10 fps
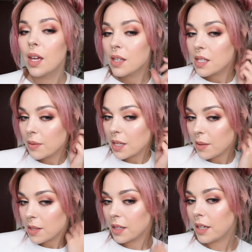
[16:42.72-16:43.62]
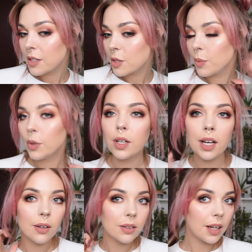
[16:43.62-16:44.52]
Sometimes I like to pull
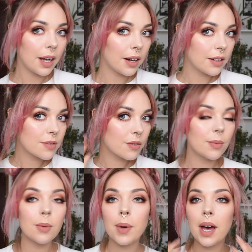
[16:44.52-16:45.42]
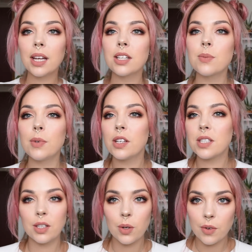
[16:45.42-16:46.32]
out hairs from the back just because
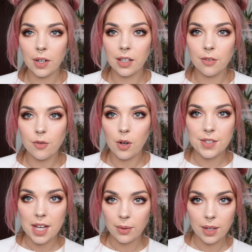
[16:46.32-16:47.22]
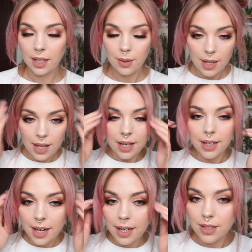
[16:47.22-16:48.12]
I know they're gonna fall down anyway,
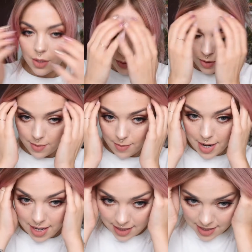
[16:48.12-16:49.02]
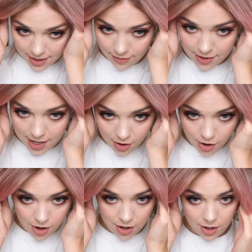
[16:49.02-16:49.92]
and I don't mind if they
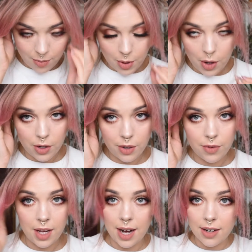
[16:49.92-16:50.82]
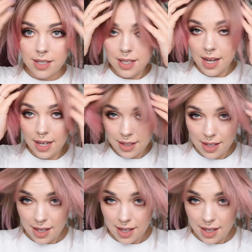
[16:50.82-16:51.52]
are a part of the hairstyle.